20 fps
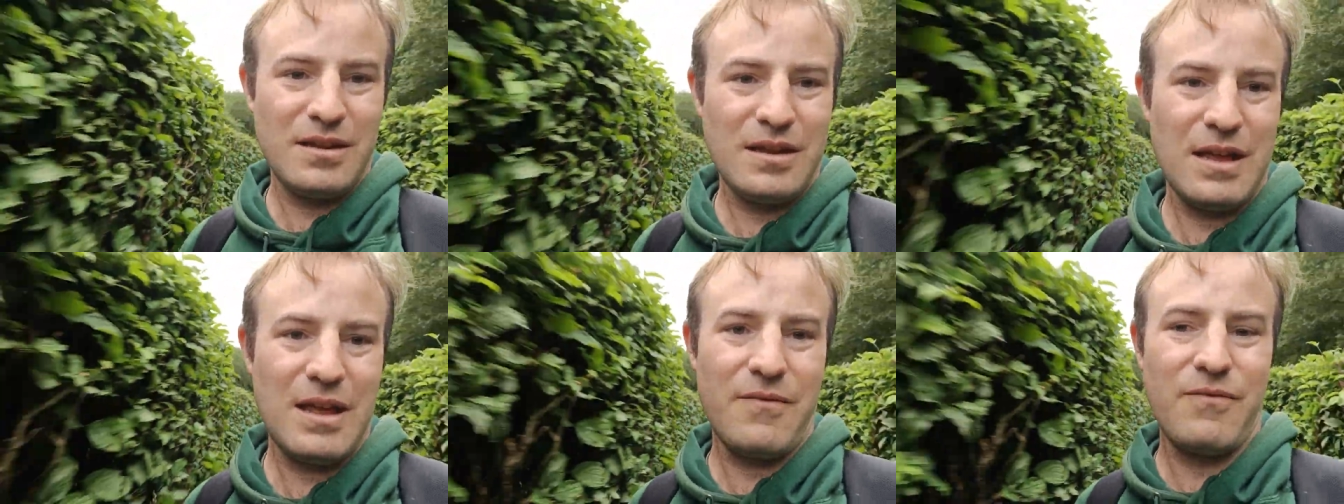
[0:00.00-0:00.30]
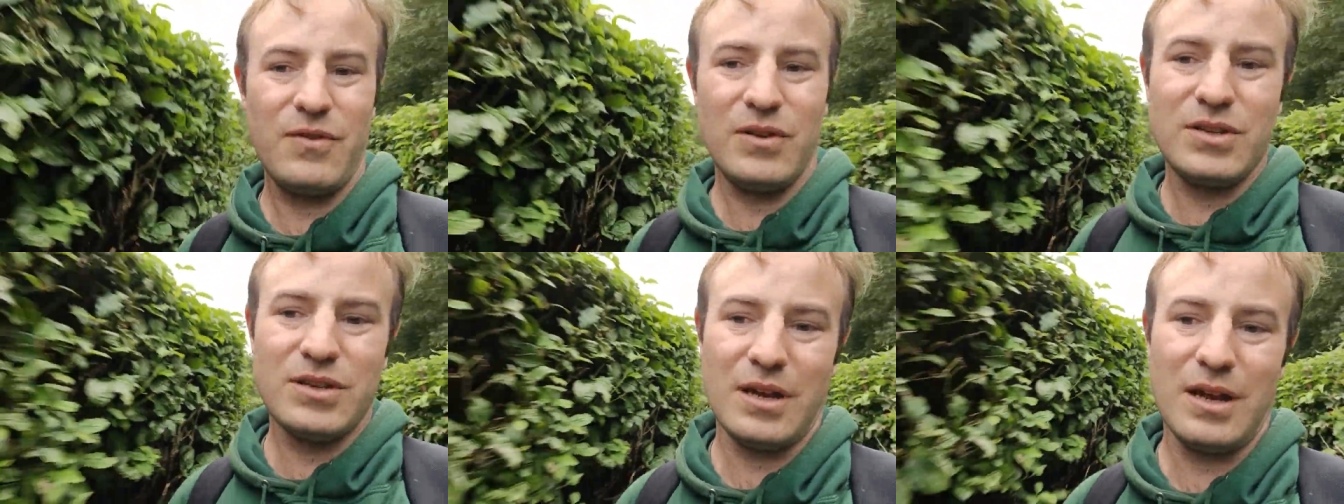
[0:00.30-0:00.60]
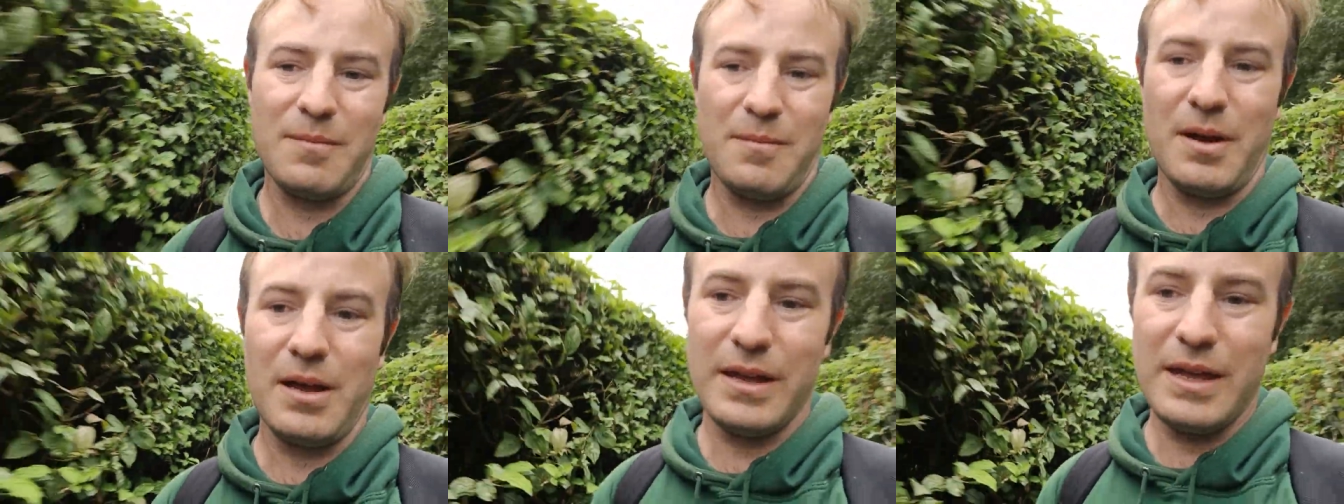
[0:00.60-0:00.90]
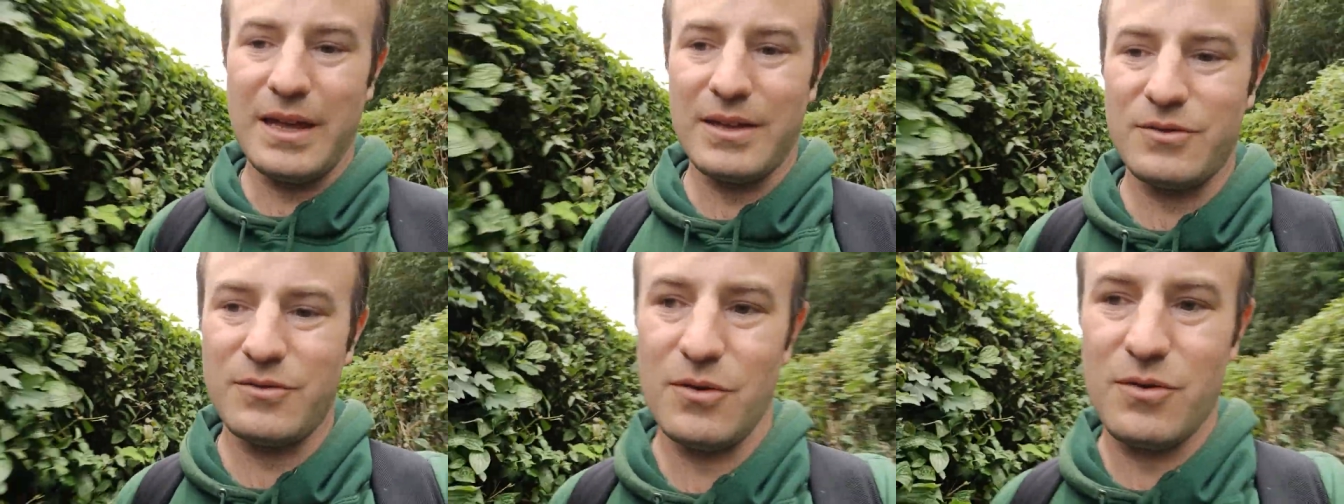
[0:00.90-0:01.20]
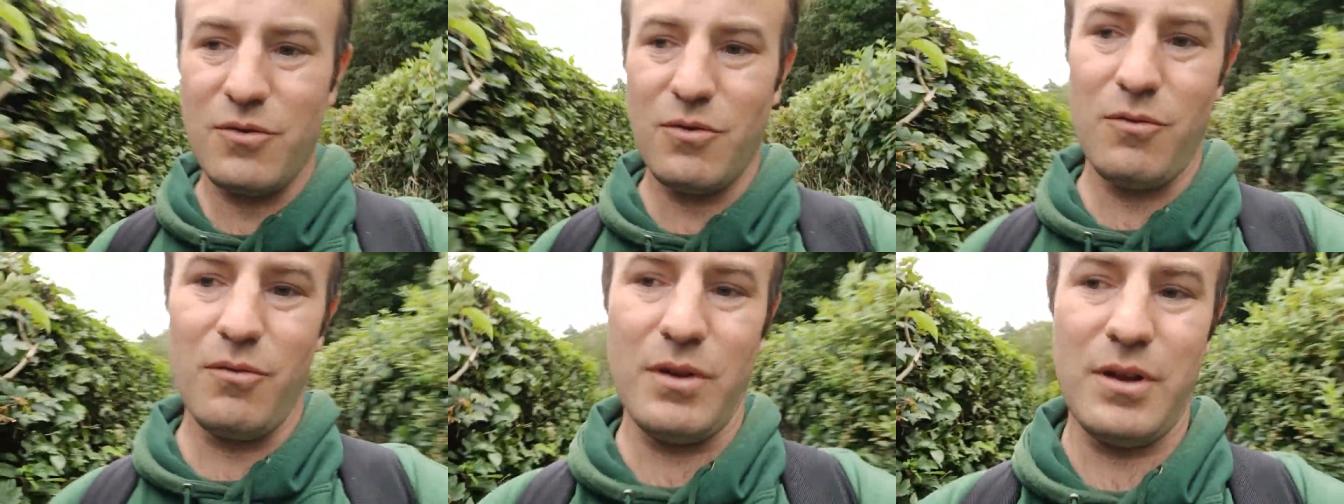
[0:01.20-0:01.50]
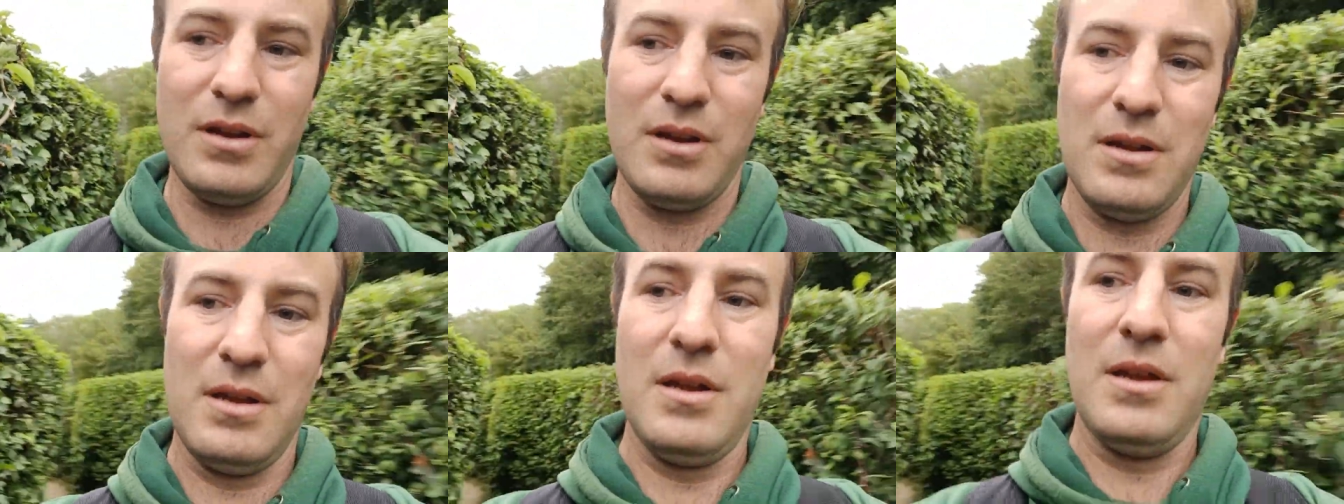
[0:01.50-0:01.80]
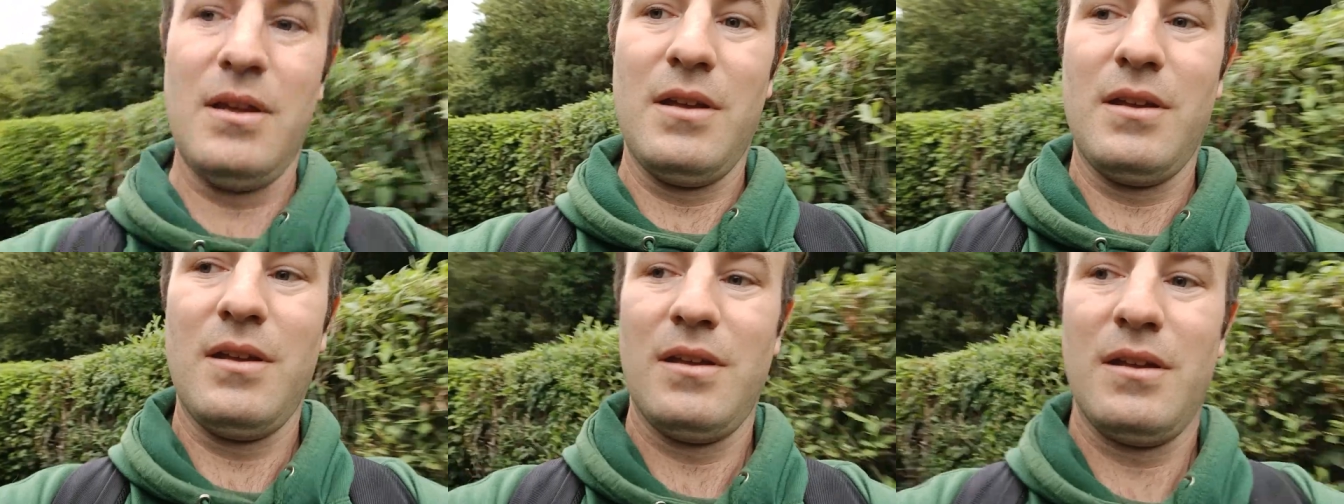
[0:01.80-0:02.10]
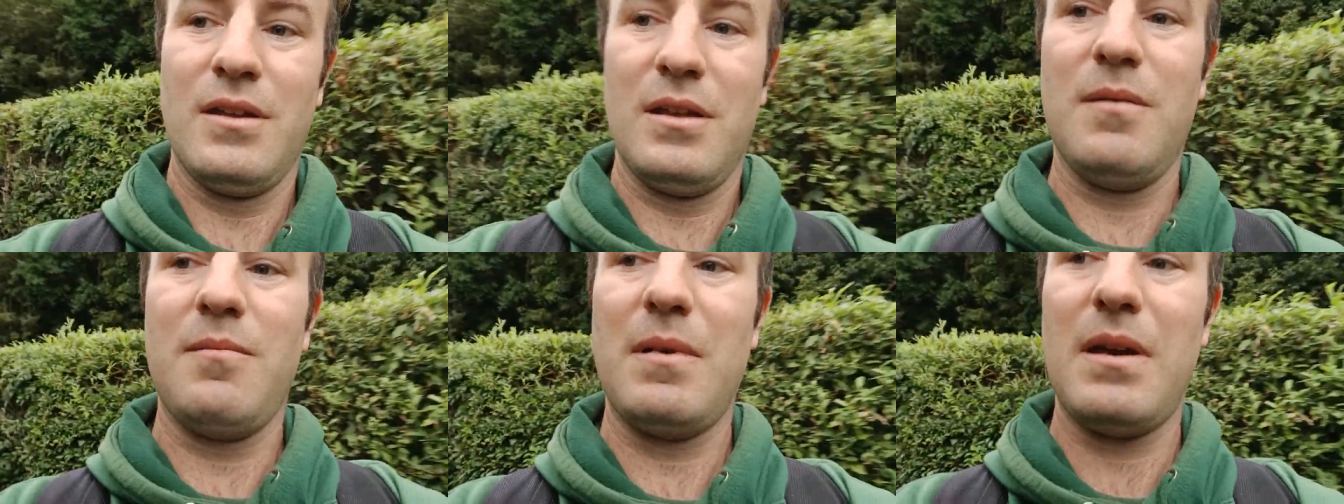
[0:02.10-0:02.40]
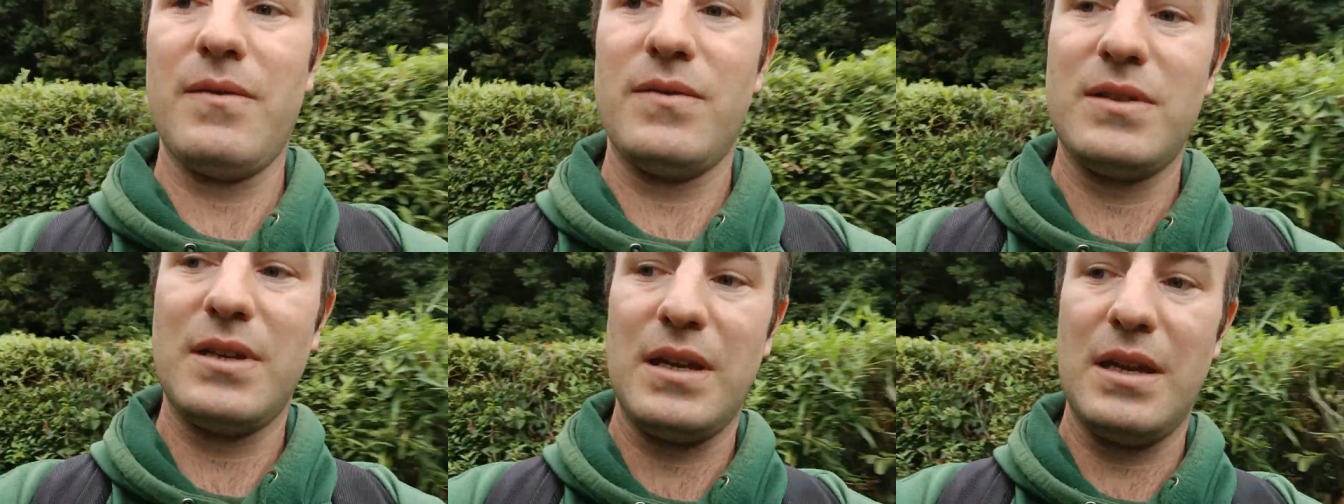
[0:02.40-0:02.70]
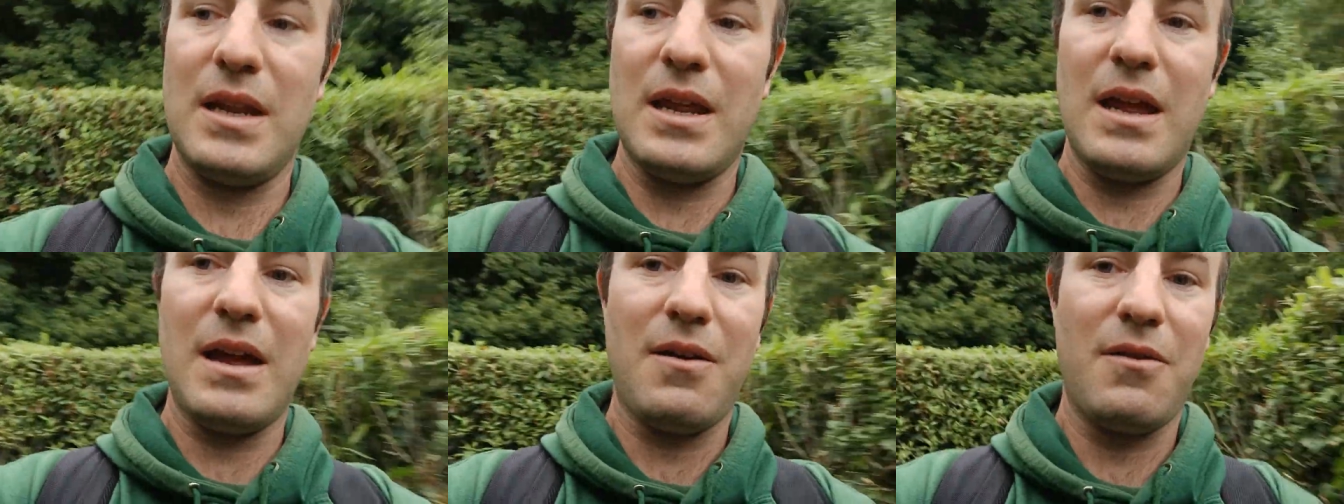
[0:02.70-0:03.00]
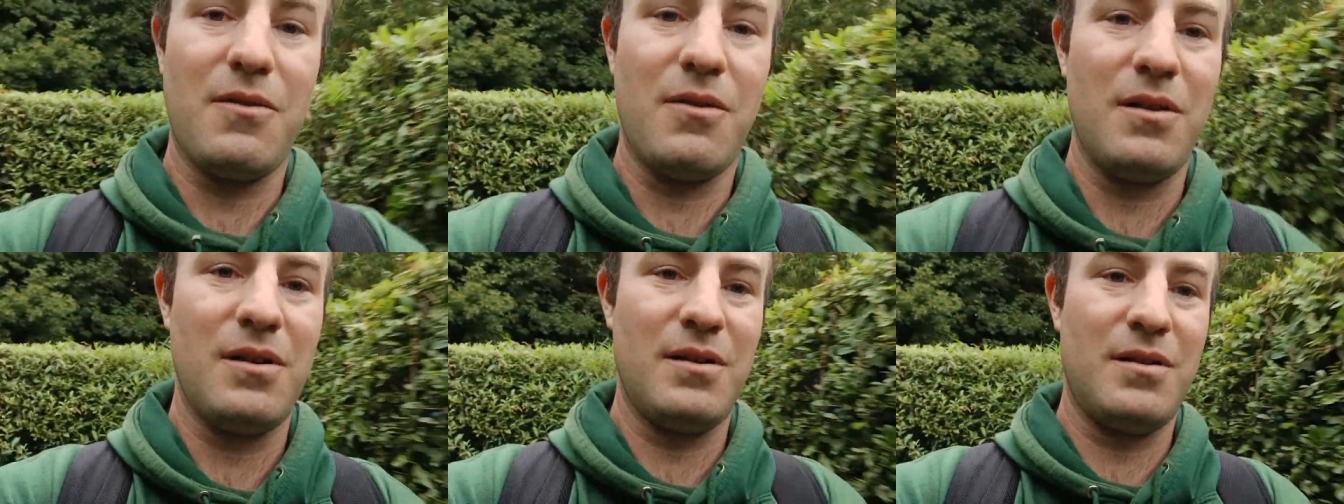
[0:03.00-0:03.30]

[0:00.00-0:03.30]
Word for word: Every time I get to a corner, you may have seen how